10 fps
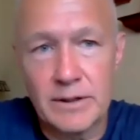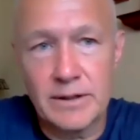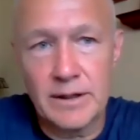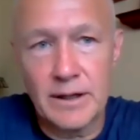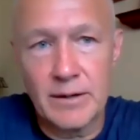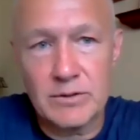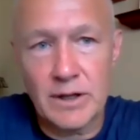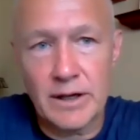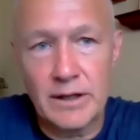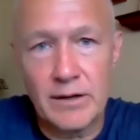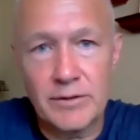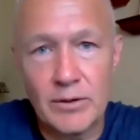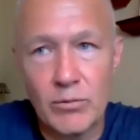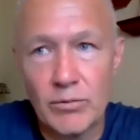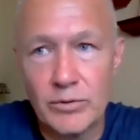And I was lucky enough
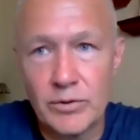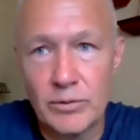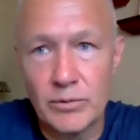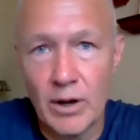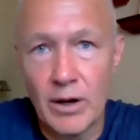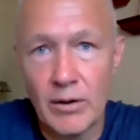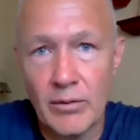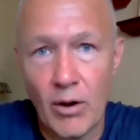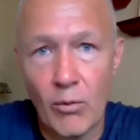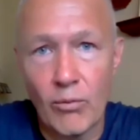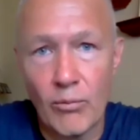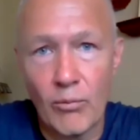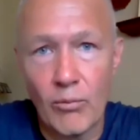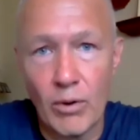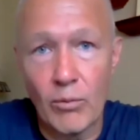
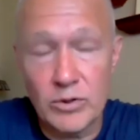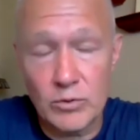was